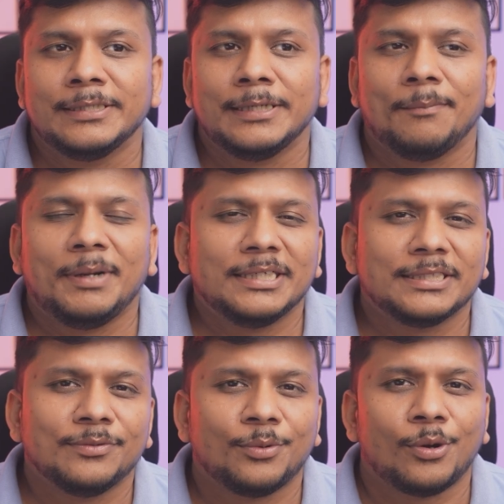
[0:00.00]

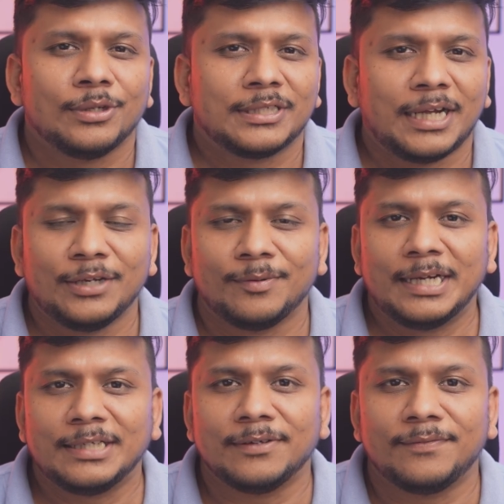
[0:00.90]
PTC was kind of
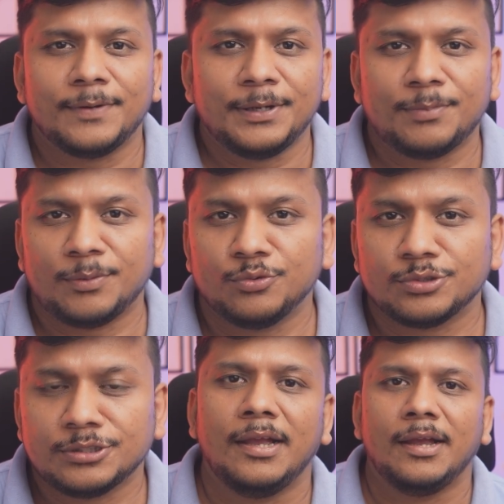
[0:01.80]
getting free
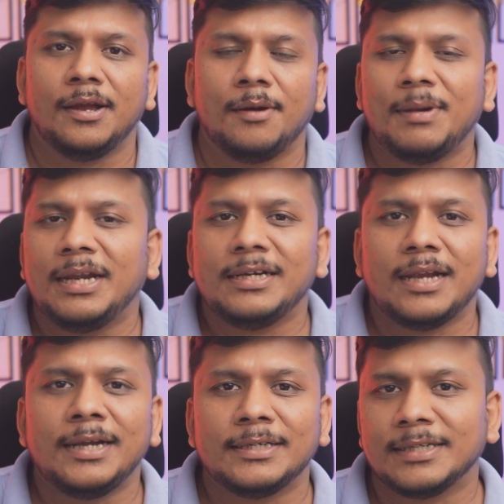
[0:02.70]
promotion. But
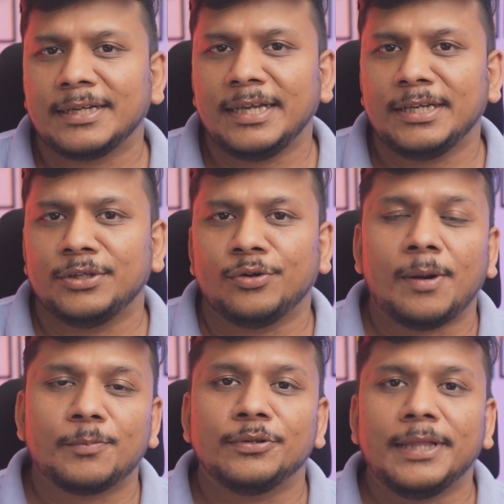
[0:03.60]
it's again, you know,
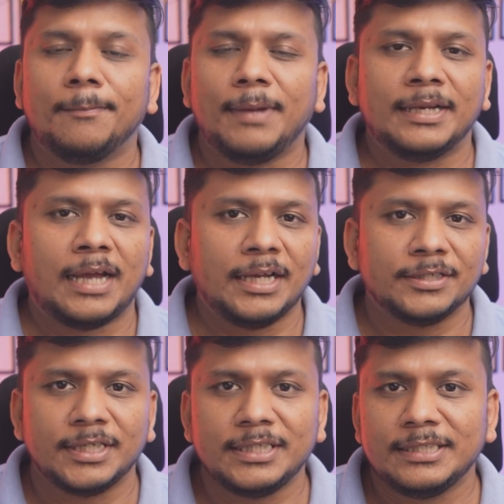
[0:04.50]
up to them, and I
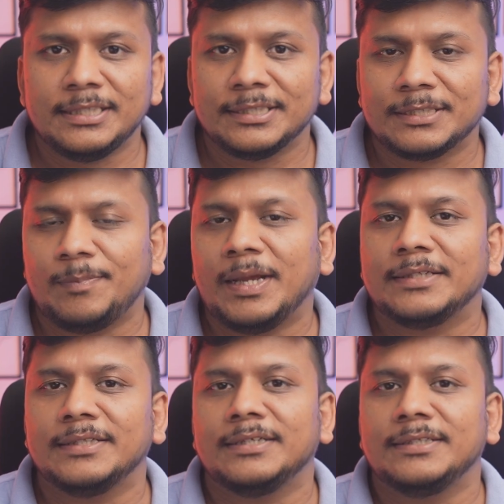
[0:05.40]
really
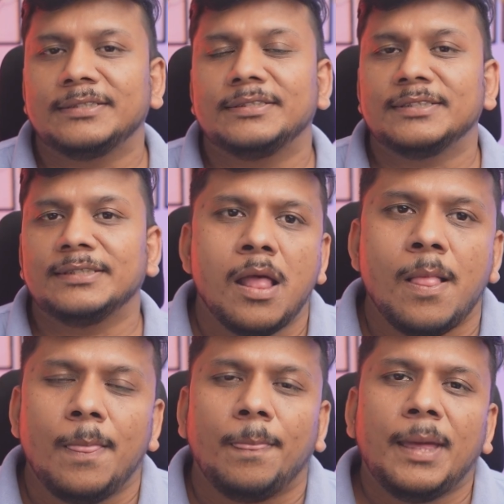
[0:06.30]
respect their decision.
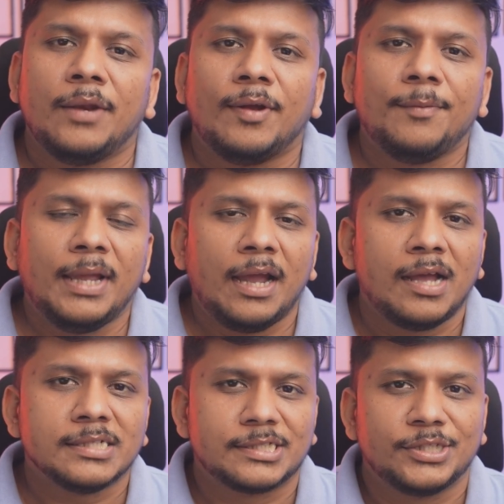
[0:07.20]
Then one may
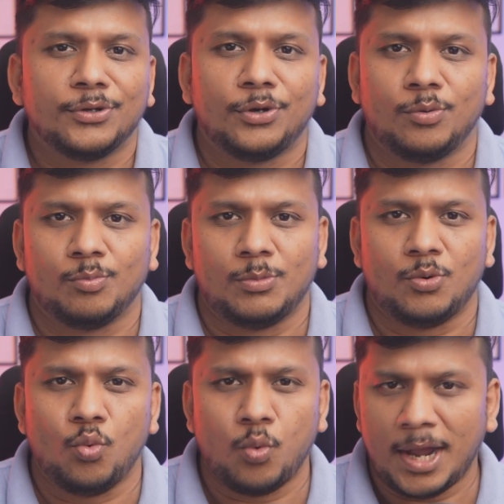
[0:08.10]
ask, you know,
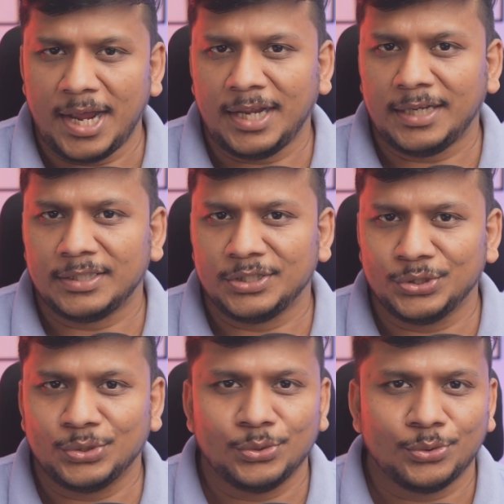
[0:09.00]
why
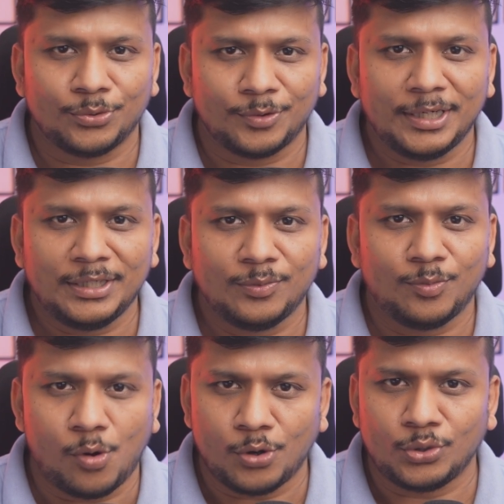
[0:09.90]
you really
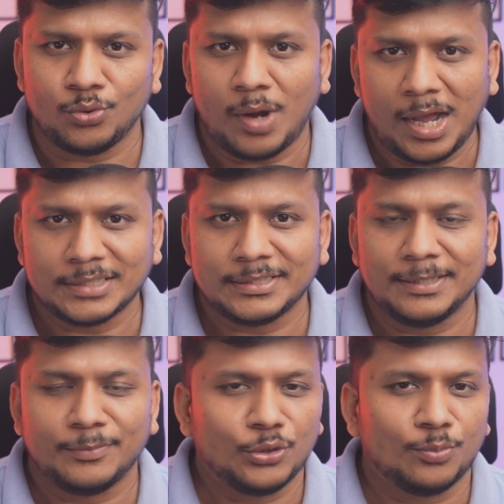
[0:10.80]
want to ask
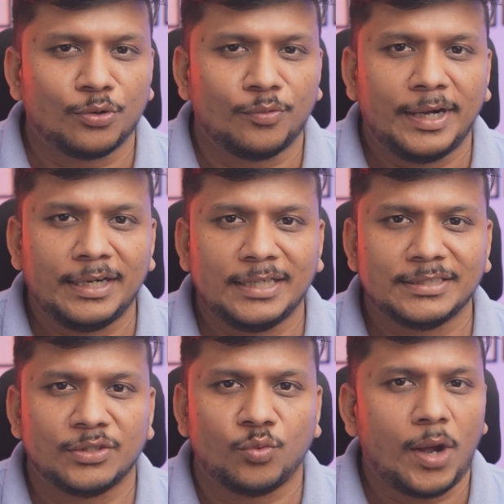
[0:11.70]
them to provide
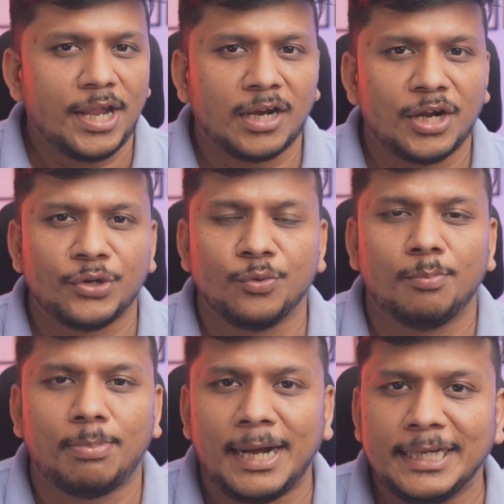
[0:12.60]
license? Why can't you
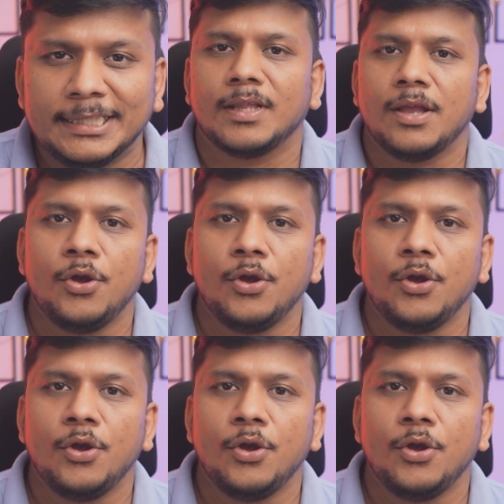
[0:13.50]
buy it?